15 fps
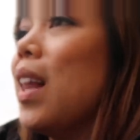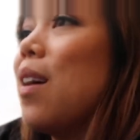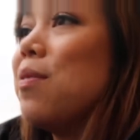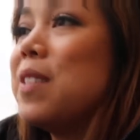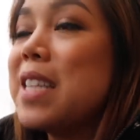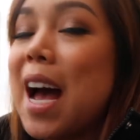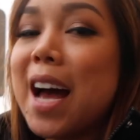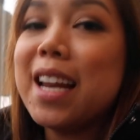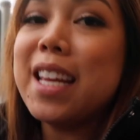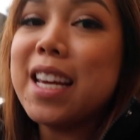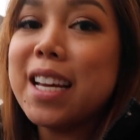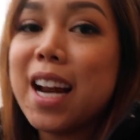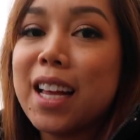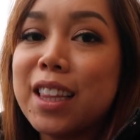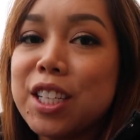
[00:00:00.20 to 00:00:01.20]
left daddy
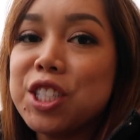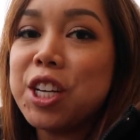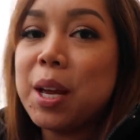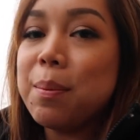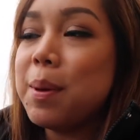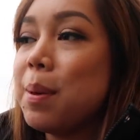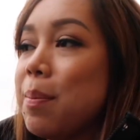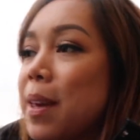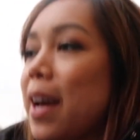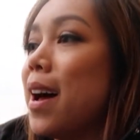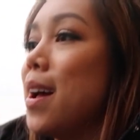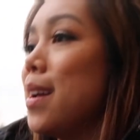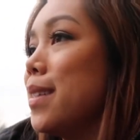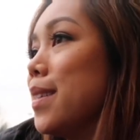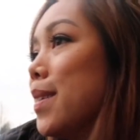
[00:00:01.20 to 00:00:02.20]
and at the JB
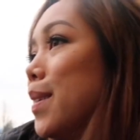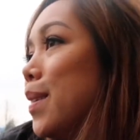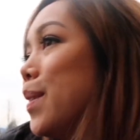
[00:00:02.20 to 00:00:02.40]
behind.